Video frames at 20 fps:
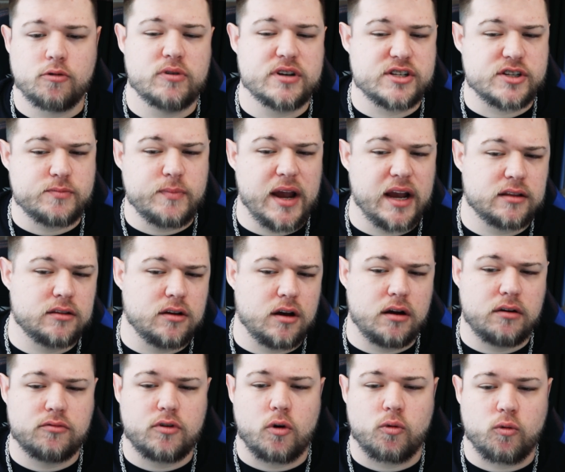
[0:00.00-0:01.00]

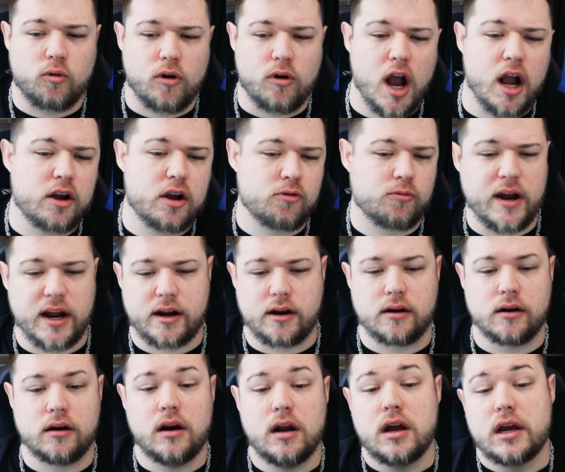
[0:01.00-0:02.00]
Smackdown Rock
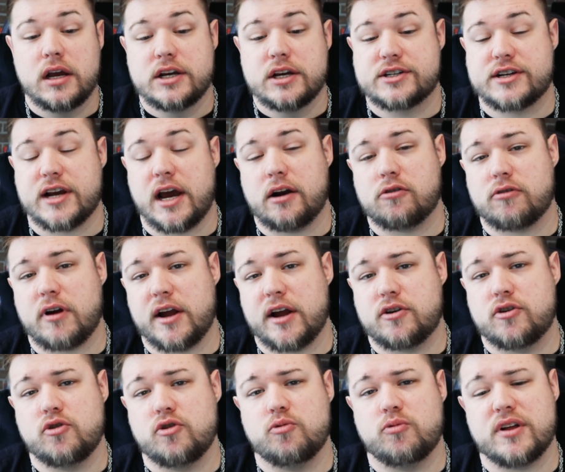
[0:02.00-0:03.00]
Wrecker, Shadow
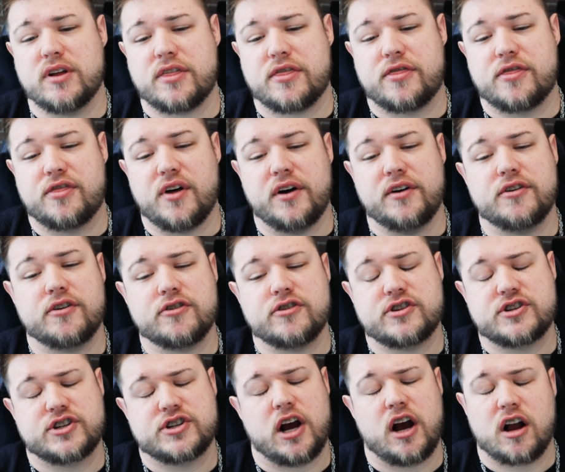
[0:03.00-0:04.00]
Raikou with Thunder
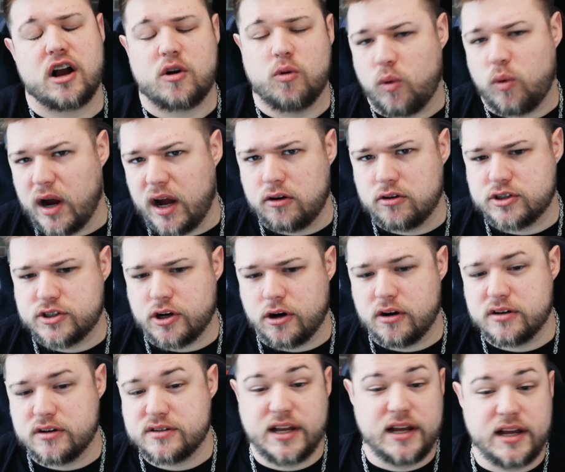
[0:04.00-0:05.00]
Shock Wild
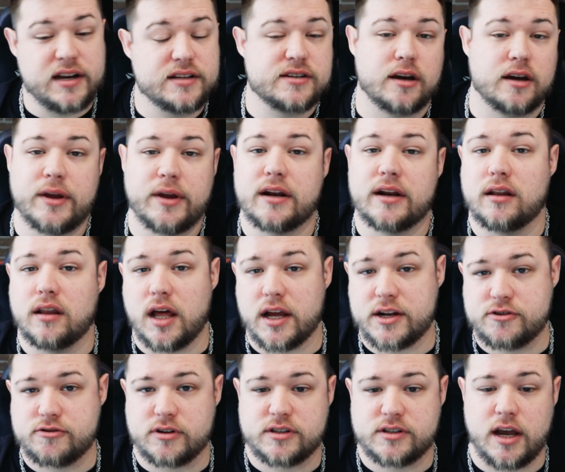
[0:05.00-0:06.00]
Charge. That is going to be an
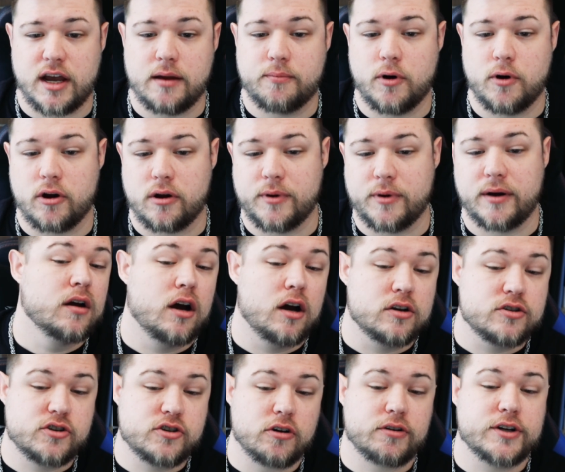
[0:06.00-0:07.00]
Electric type Pokemon.
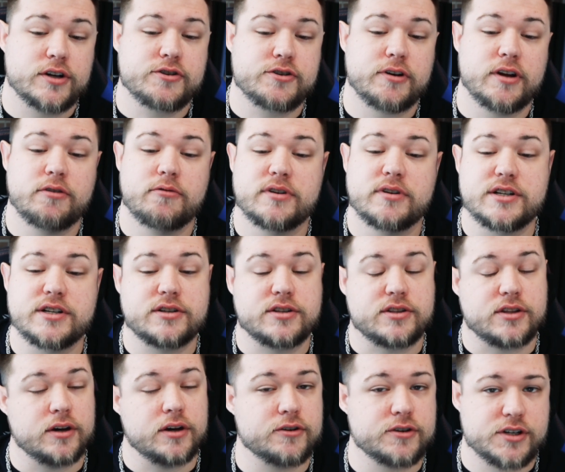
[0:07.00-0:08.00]
Zerkitree, which is
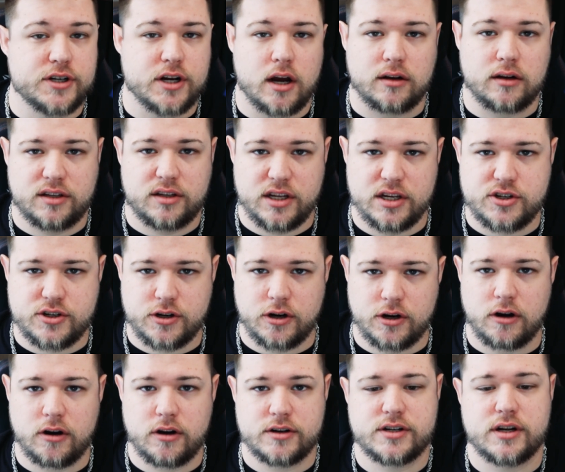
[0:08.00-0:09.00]
Thunder Shock
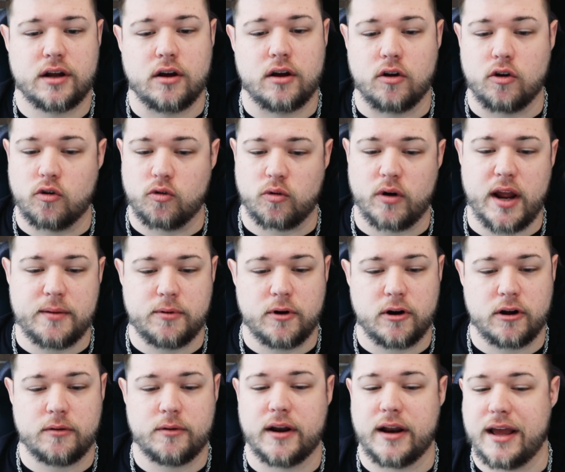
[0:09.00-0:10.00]
Discharge, great
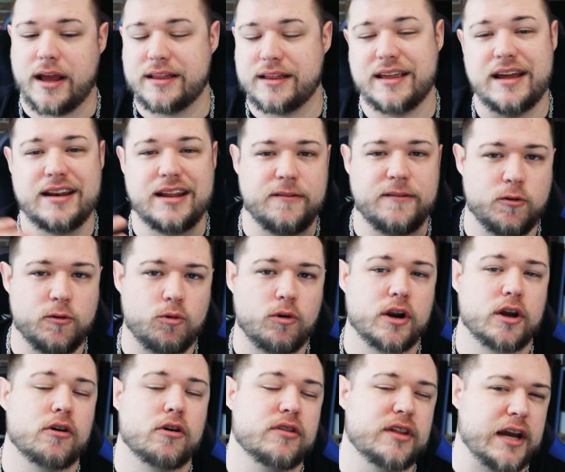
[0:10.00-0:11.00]
Pokemon. And then if you want to
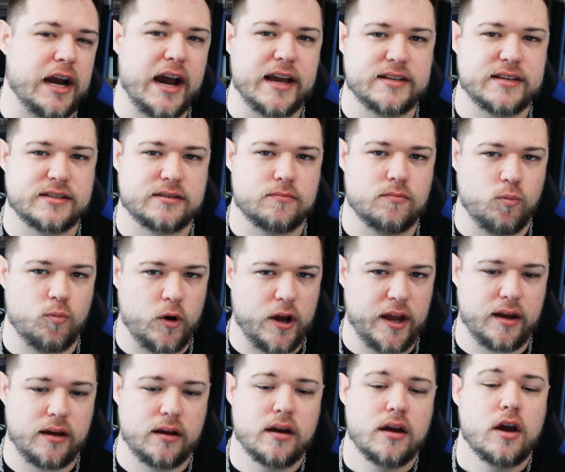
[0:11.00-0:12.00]
go the Ice
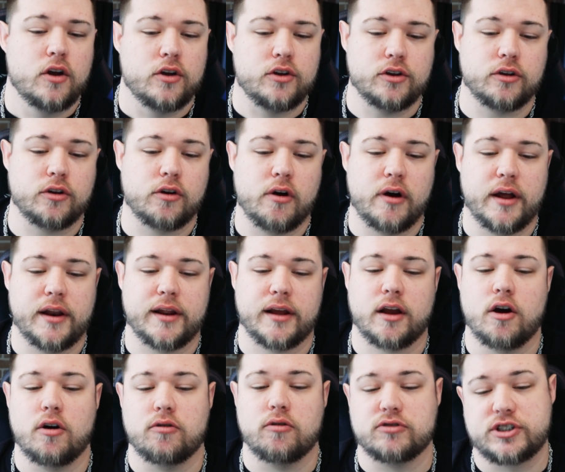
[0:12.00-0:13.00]
way, you can go ahead and
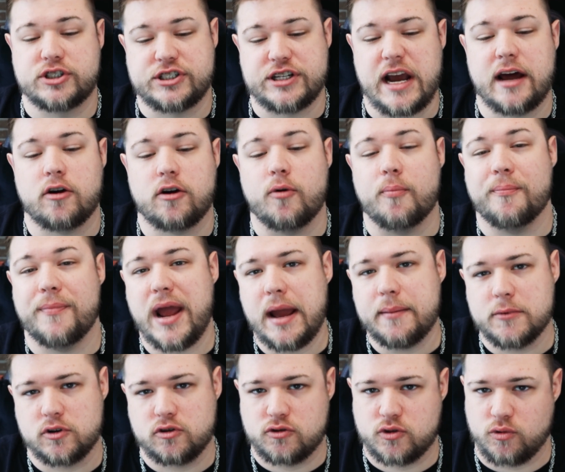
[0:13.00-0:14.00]
go Shadow
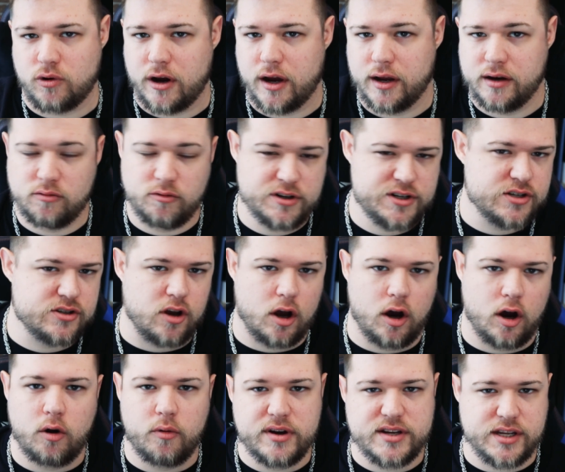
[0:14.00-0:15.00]
Mamoswine, which is
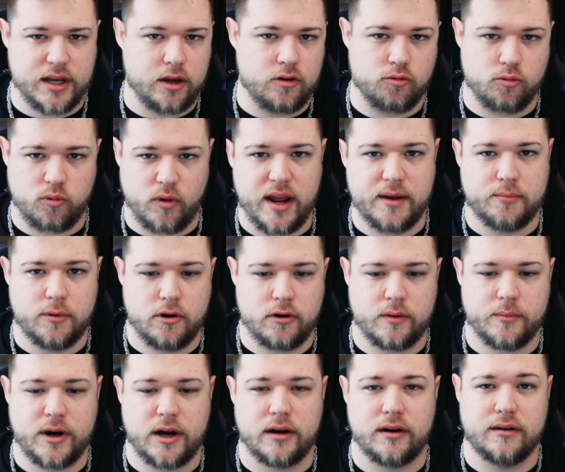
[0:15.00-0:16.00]
always a great
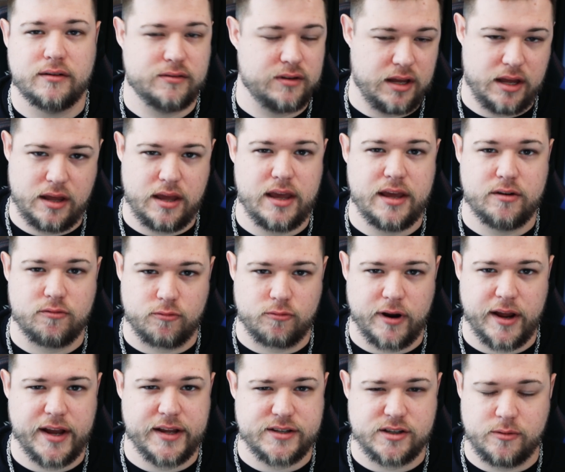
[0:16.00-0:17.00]
Pokemon in
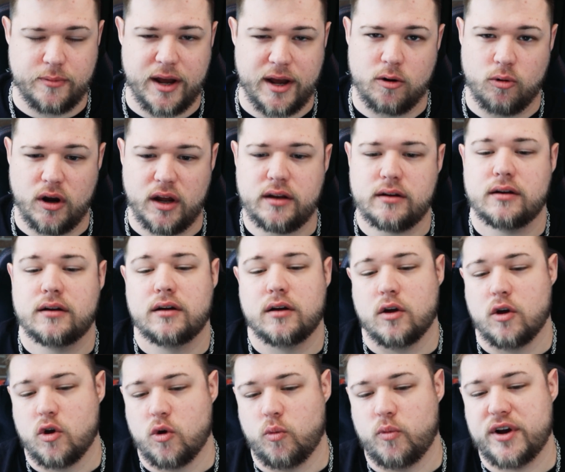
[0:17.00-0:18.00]
raids no matter what,
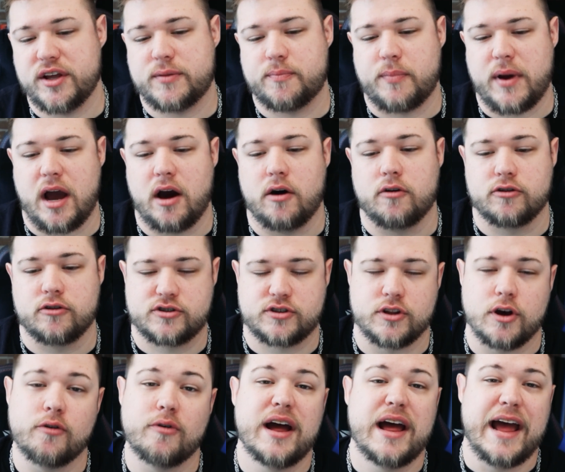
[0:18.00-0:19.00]
with Powder
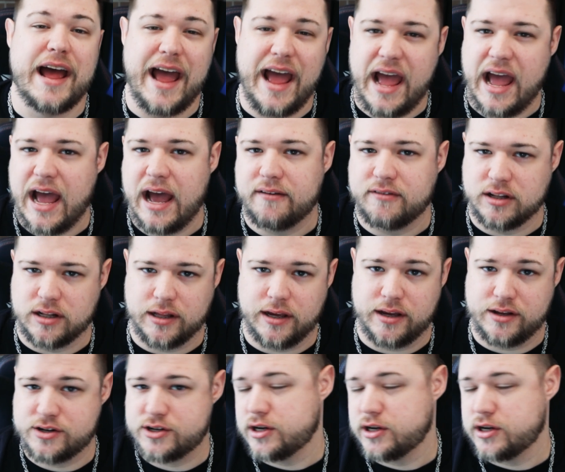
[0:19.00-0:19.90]
Snow Avalanche.